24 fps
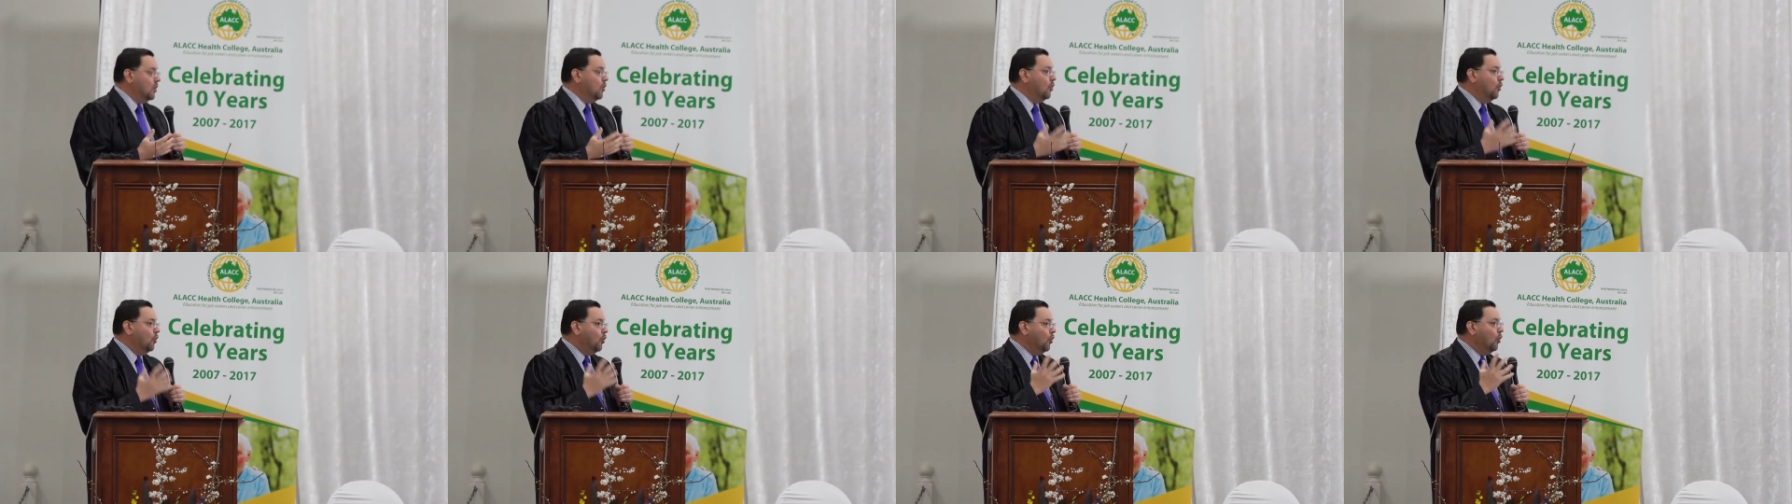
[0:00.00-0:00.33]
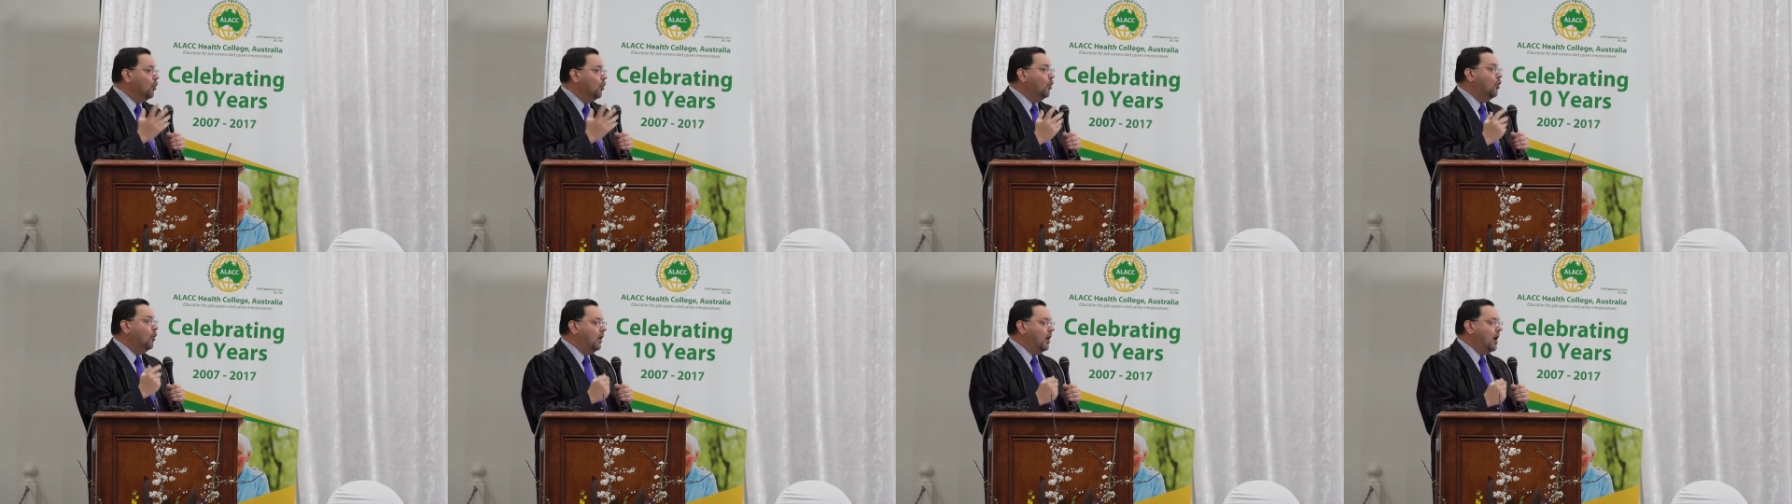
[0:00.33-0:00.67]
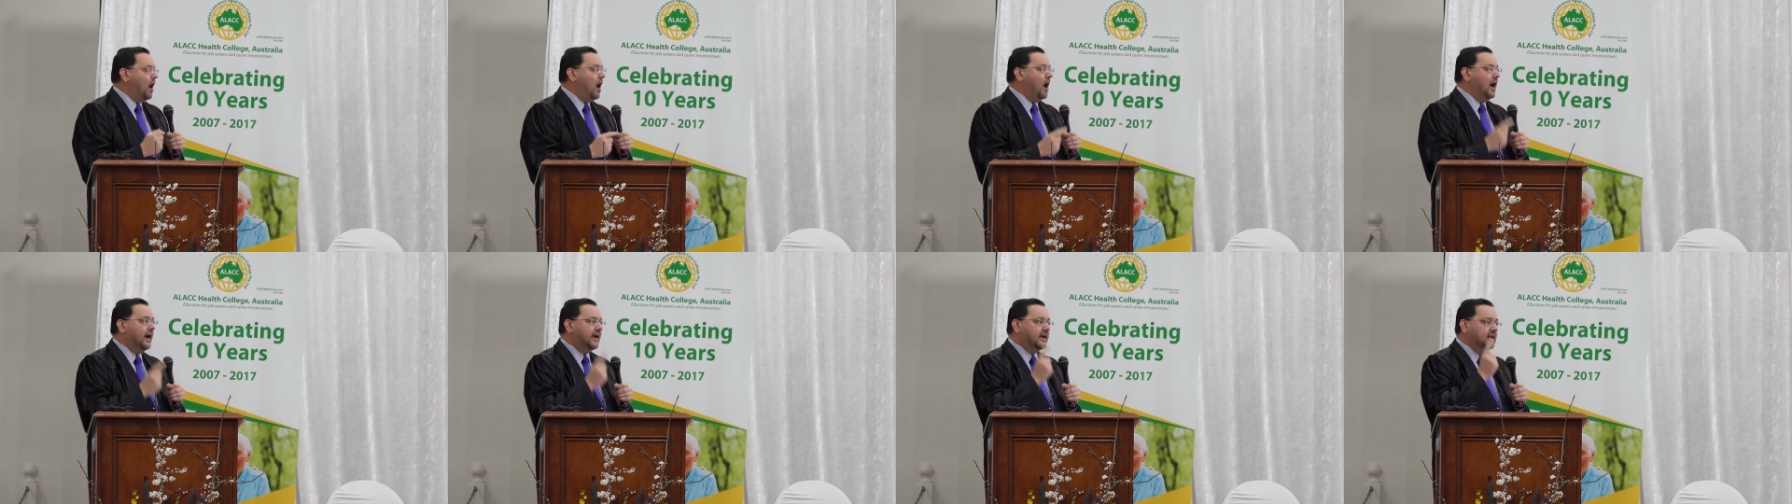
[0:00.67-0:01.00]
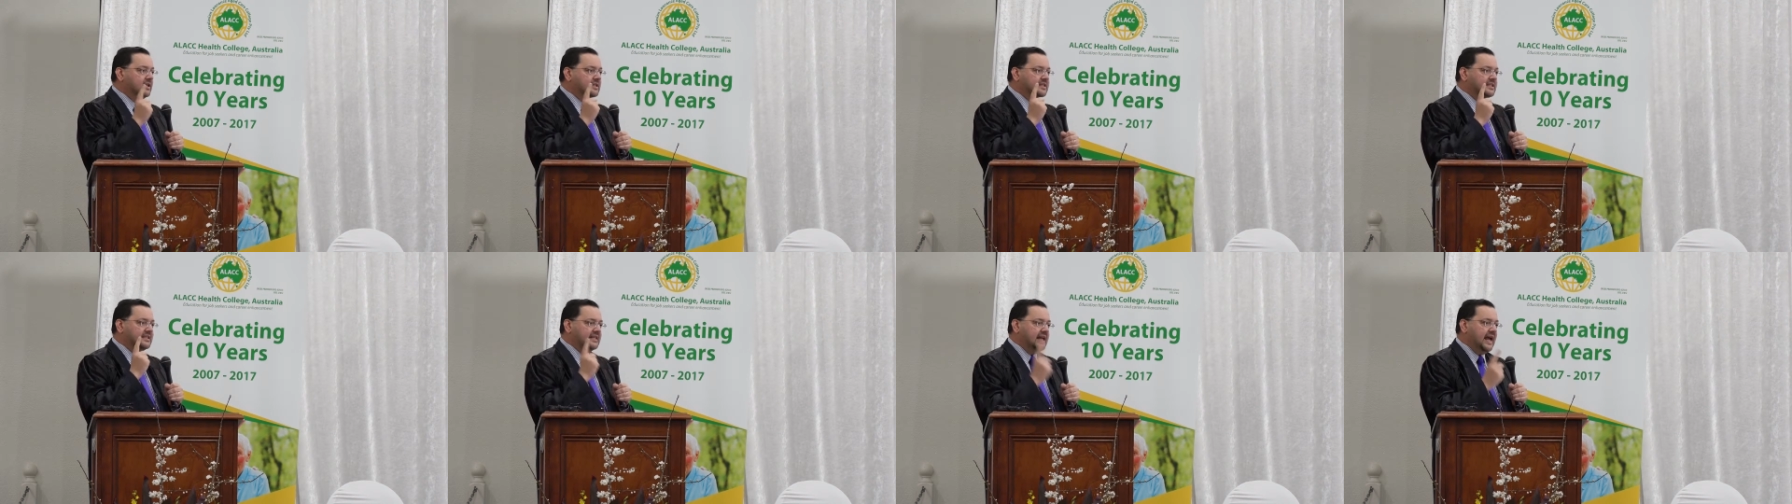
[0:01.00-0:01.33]
or I could
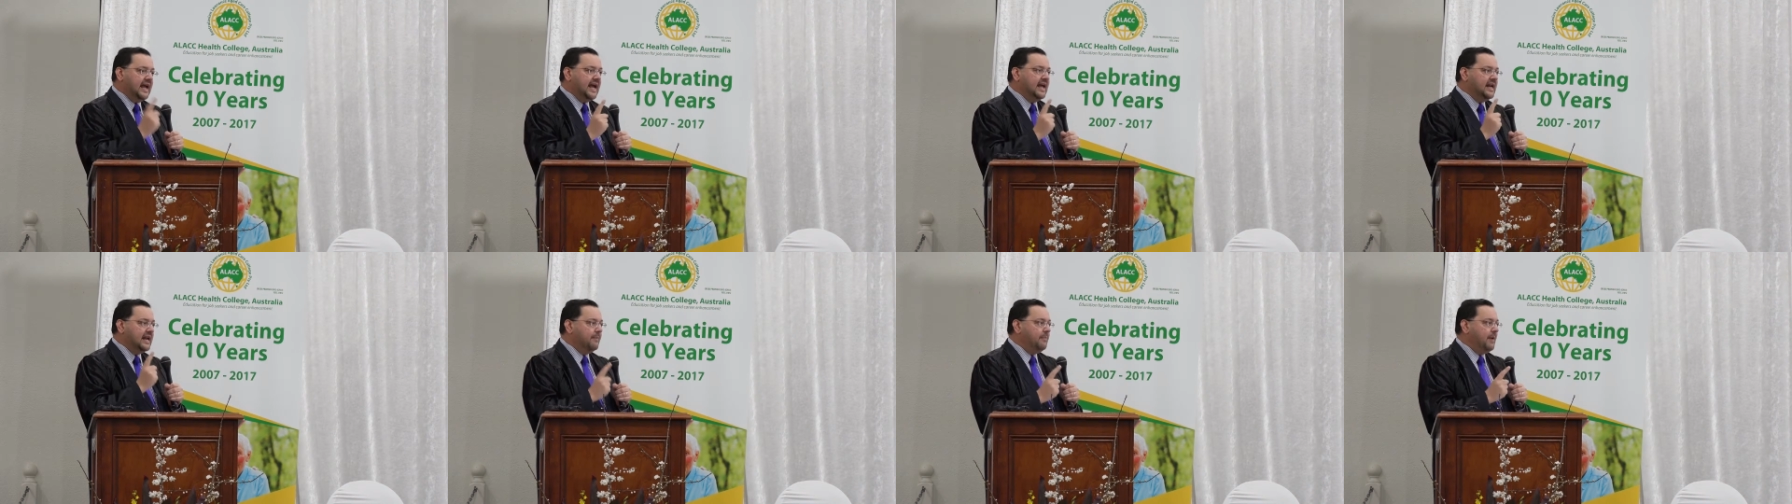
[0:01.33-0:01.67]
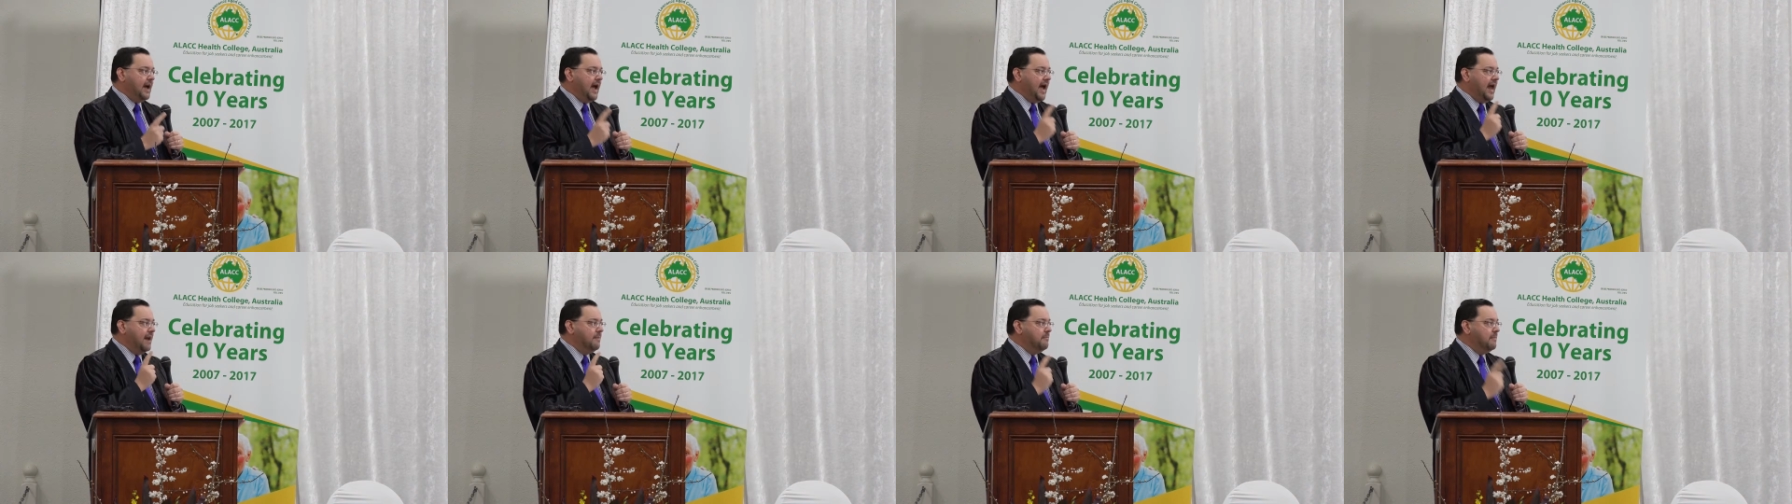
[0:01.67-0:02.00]
stand up and